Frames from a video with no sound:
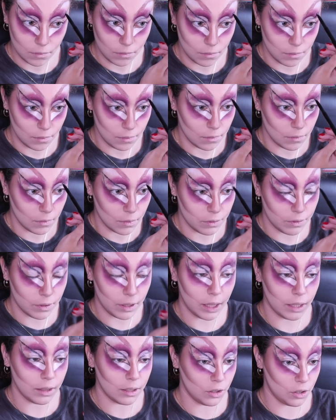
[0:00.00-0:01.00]
I feel
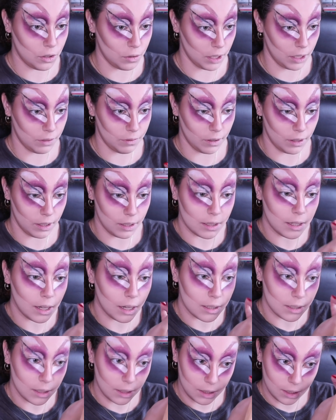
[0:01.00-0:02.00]
like the trick for these
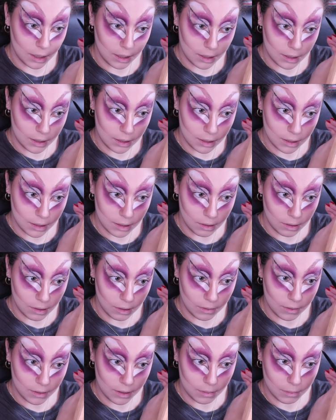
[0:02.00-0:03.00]
kinds of things is to start
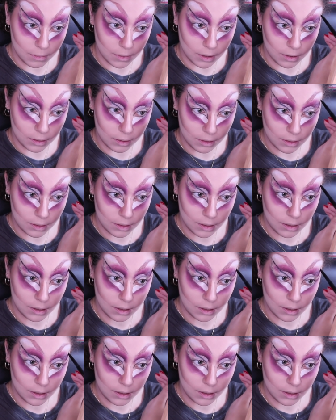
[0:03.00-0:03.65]
off small.